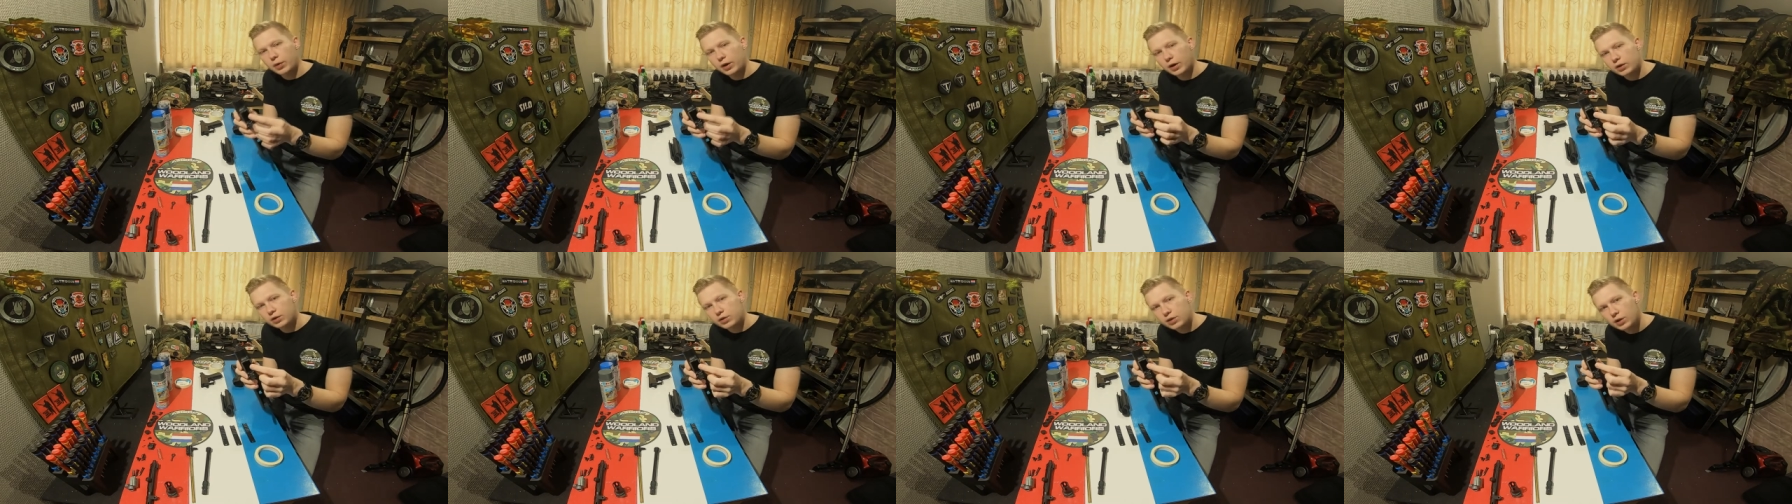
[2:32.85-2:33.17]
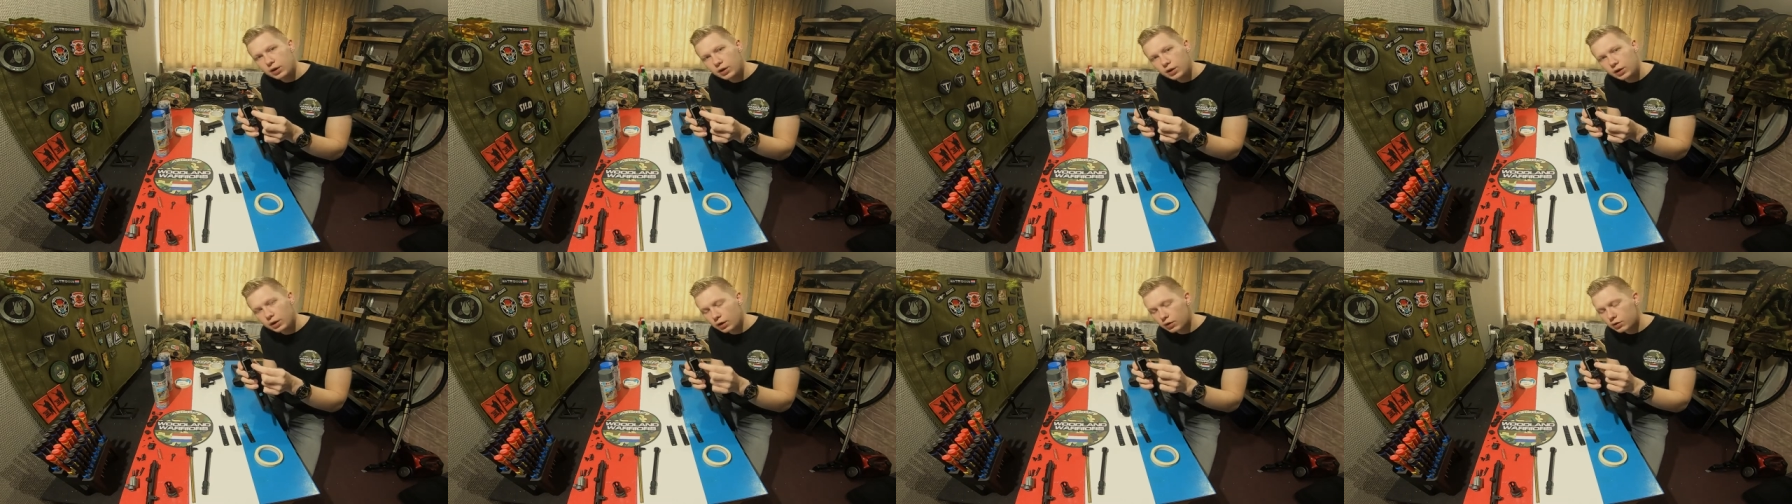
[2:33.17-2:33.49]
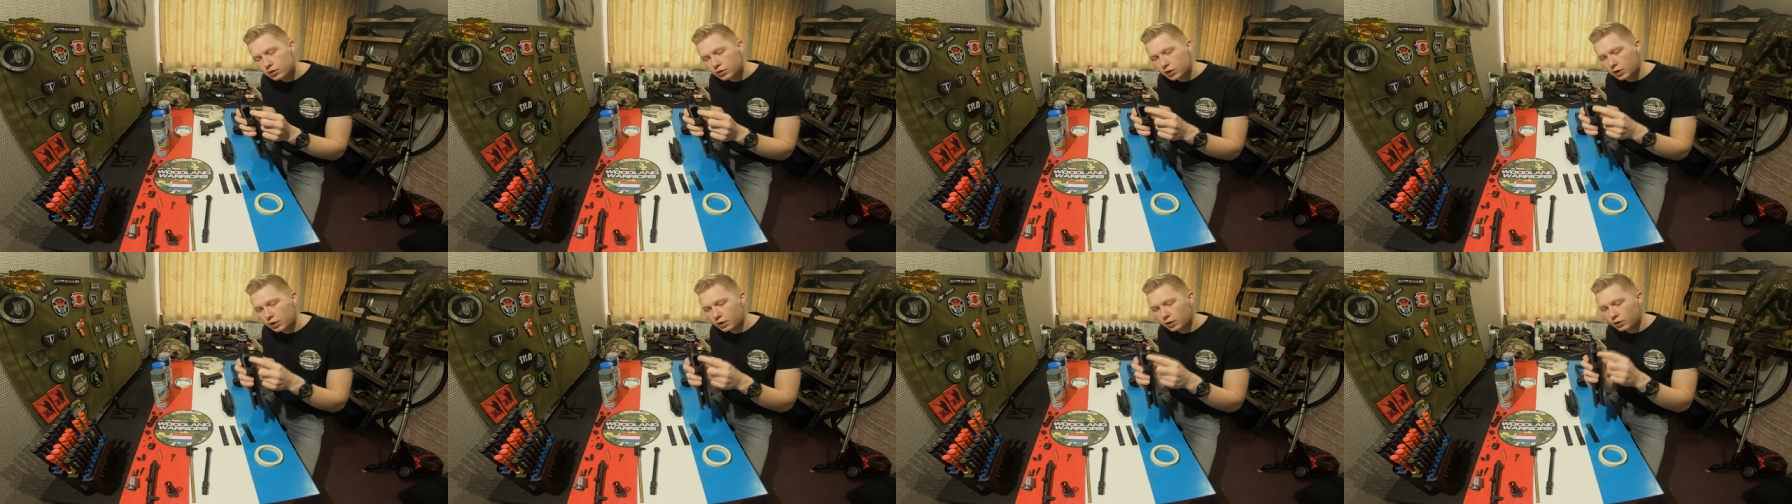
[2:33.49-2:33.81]
magazine
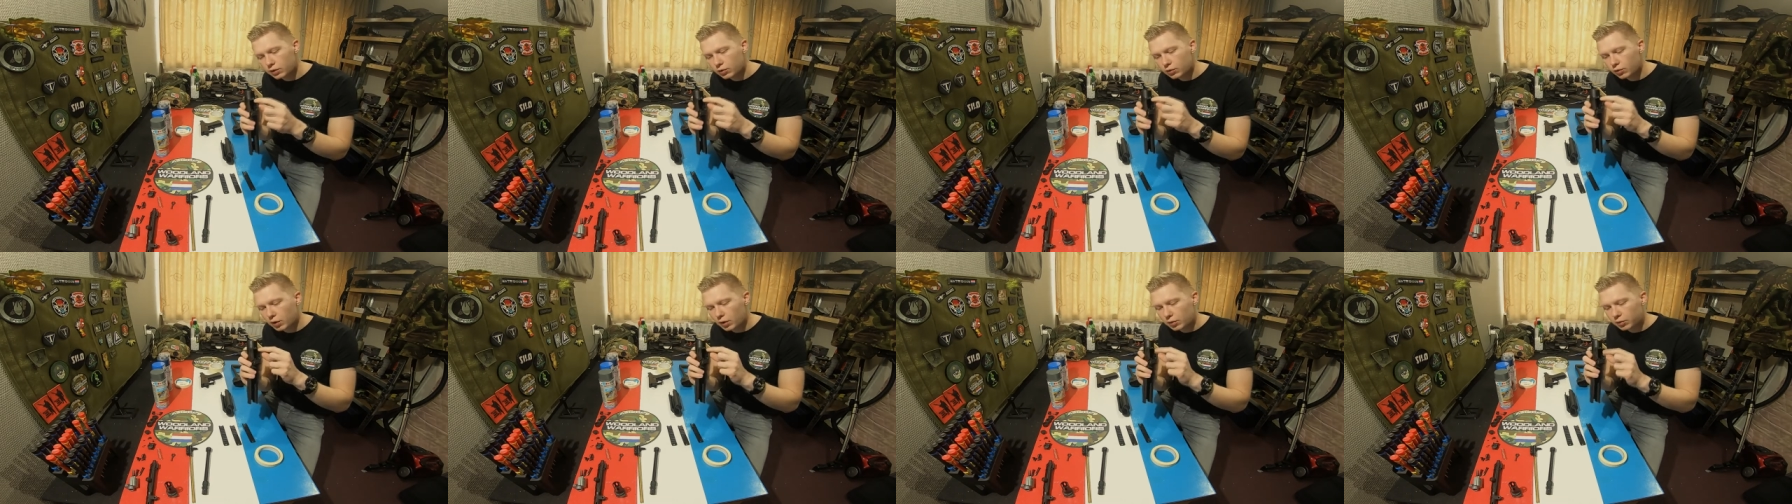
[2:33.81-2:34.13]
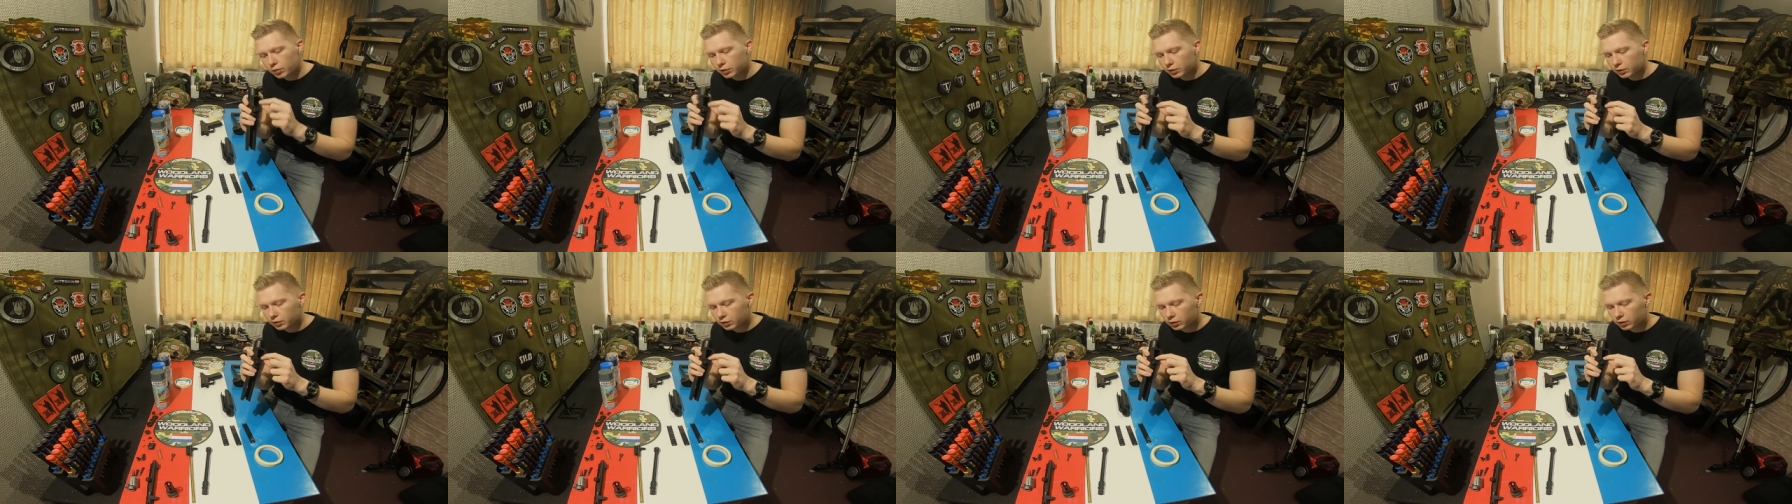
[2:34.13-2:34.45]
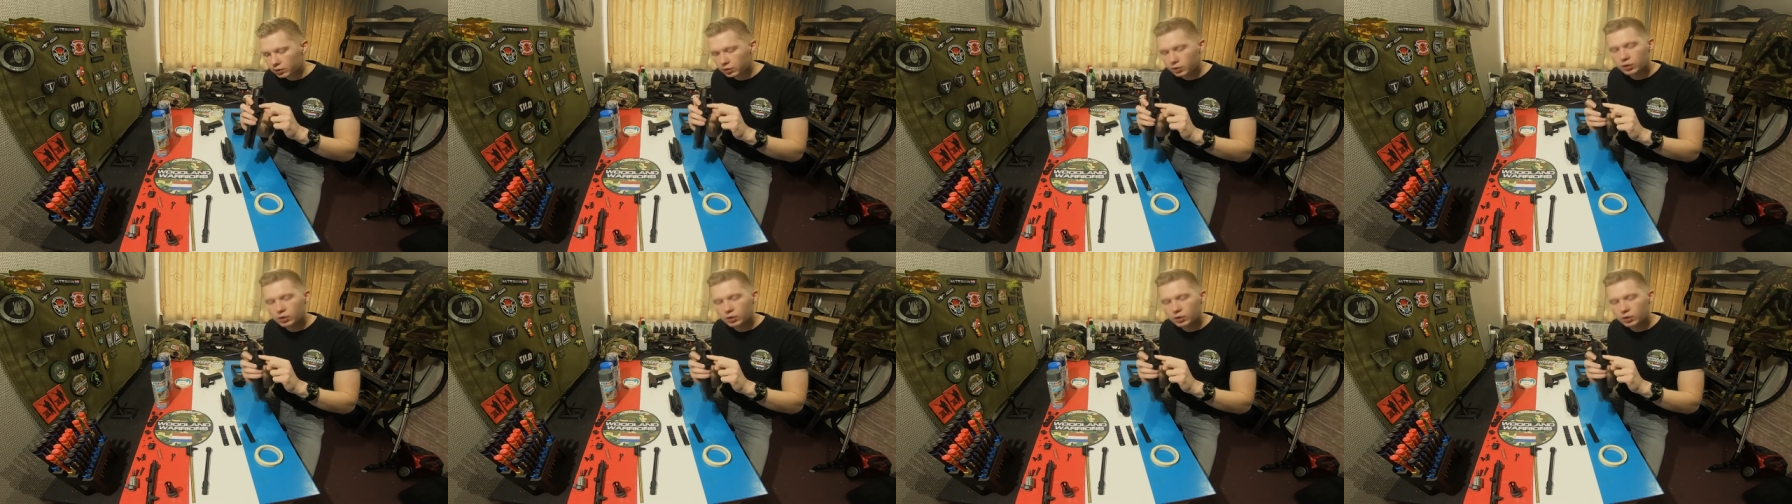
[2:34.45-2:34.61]
goes in your weapon.